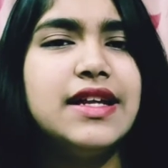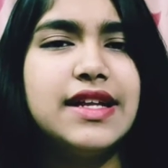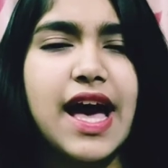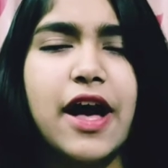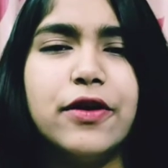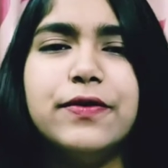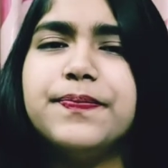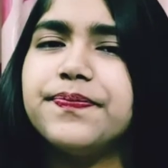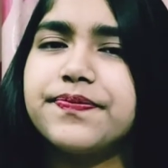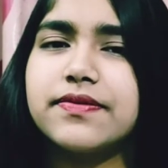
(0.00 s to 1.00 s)
Now,
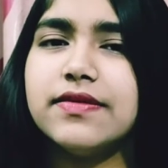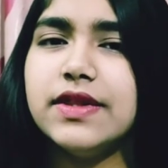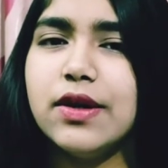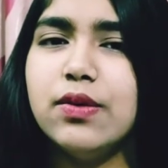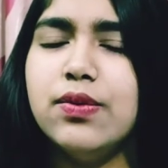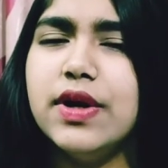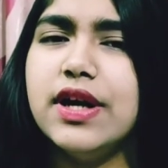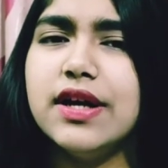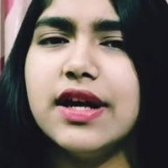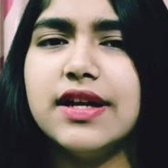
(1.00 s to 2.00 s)

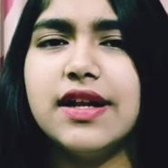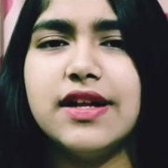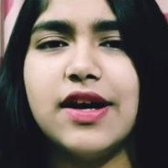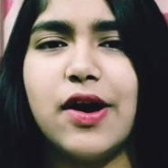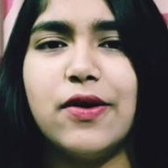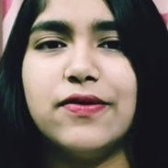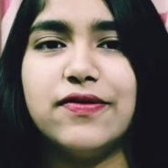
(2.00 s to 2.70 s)
we're gonna know